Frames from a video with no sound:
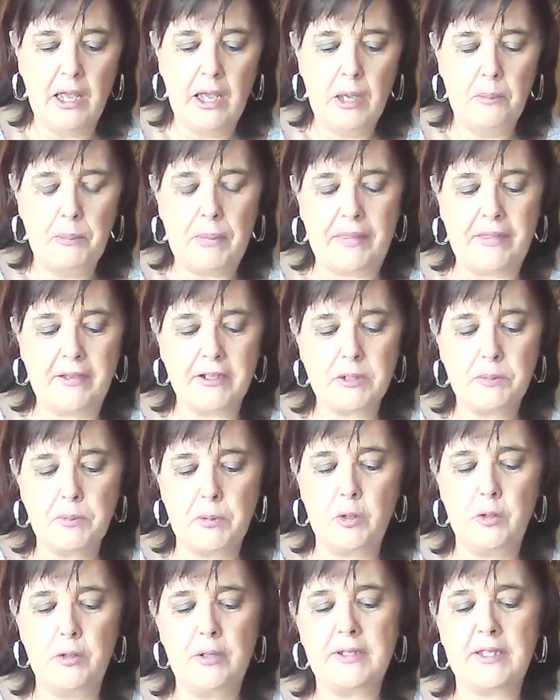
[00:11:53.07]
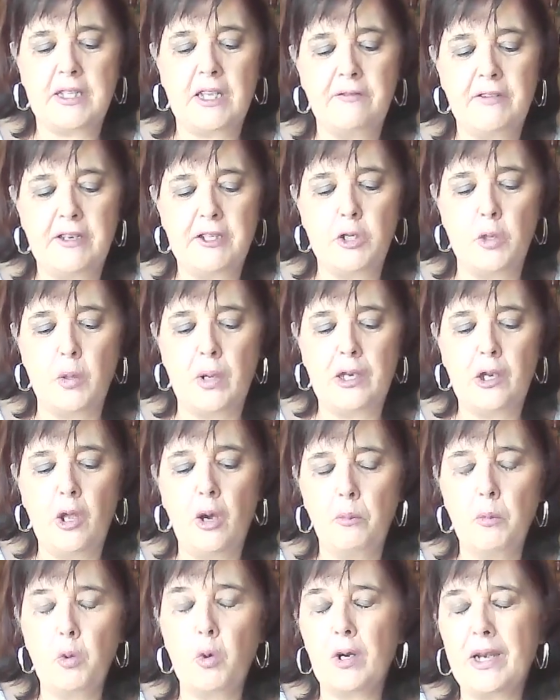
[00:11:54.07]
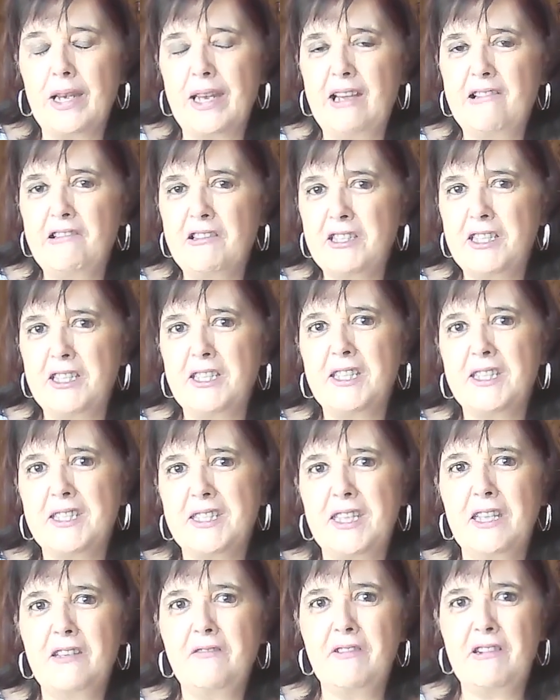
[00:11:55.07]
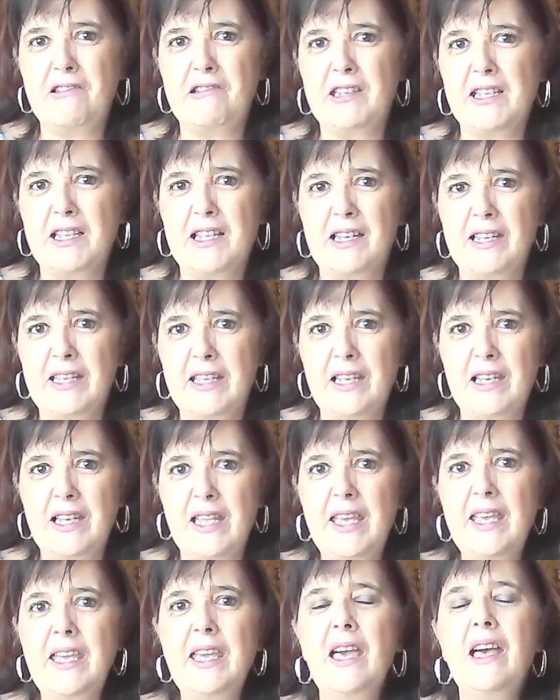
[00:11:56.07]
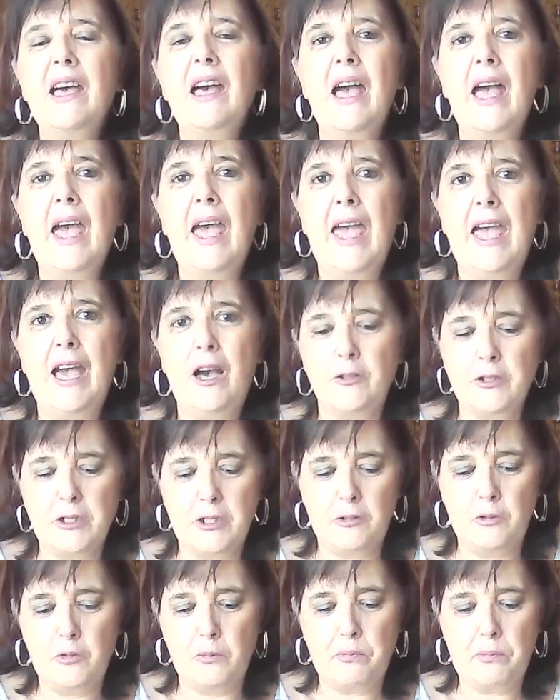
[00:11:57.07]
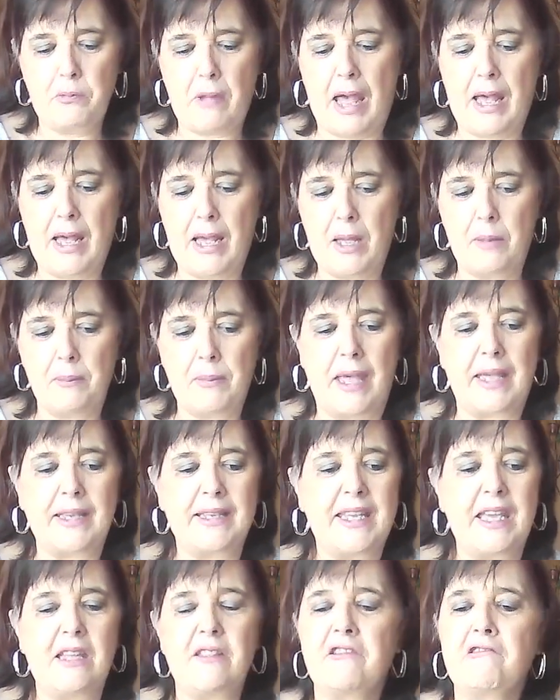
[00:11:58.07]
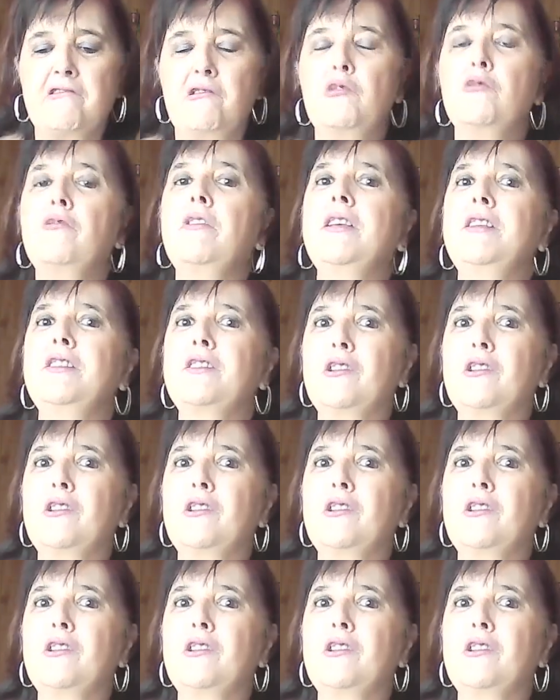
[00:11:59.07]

But this moon is giving you a lot more clarity to see very clearly how to um, get through these